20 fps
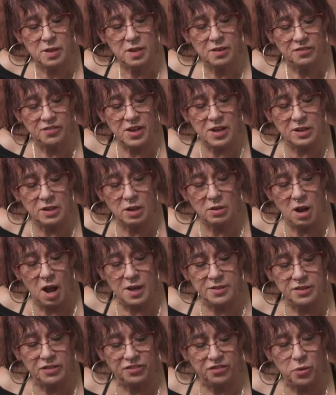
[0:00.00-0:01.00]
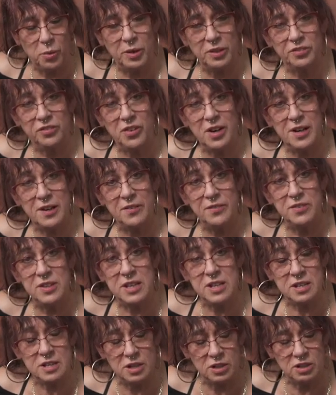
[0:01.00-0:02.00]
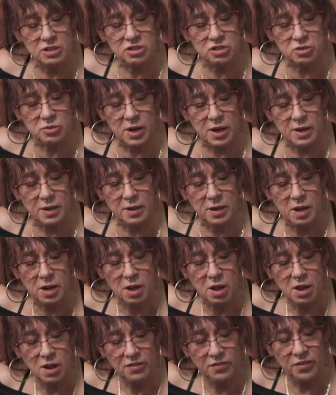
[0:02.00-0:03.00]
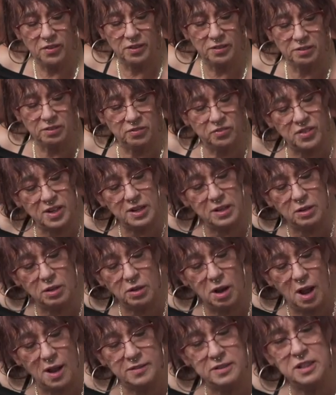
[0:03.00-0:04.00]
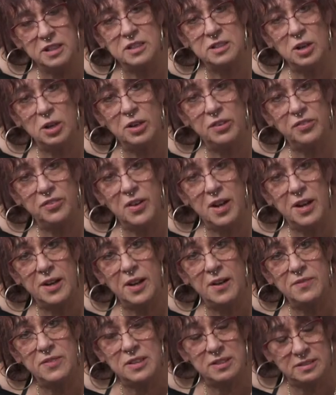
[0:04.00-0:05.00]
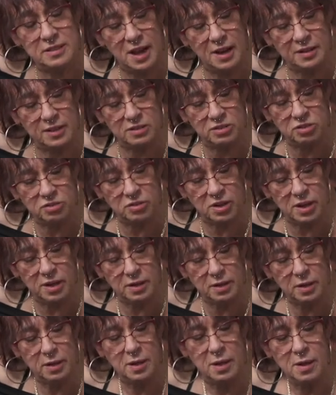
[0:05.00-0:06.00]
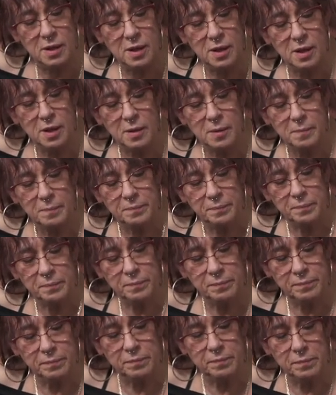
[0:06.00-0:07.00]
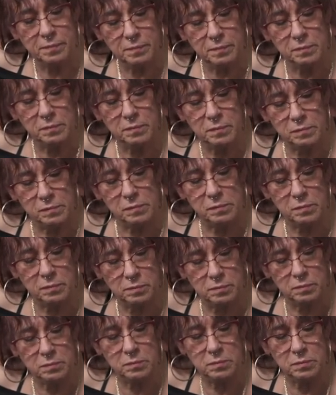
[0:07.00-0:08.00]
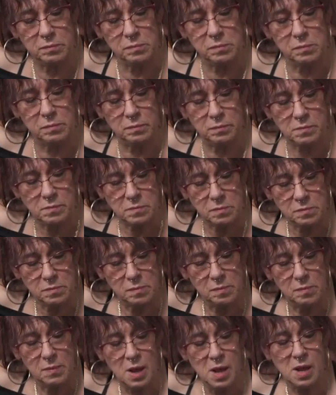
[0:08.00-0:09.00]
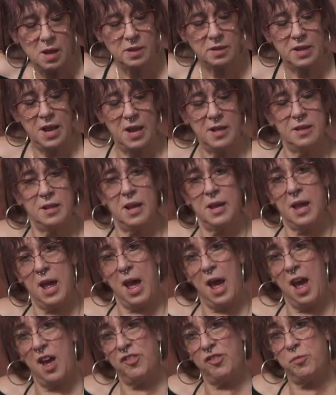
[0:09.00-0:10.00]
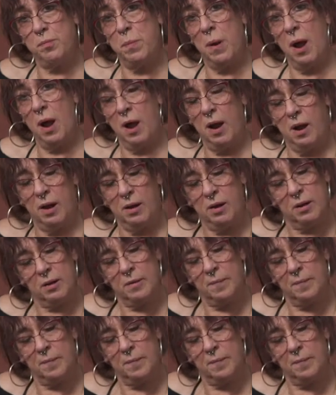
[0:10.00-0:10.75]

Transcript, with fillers: finger on the 4th fret of the 3rd string, 1st finger on the 3rd fret of the 2nd string, then the half bar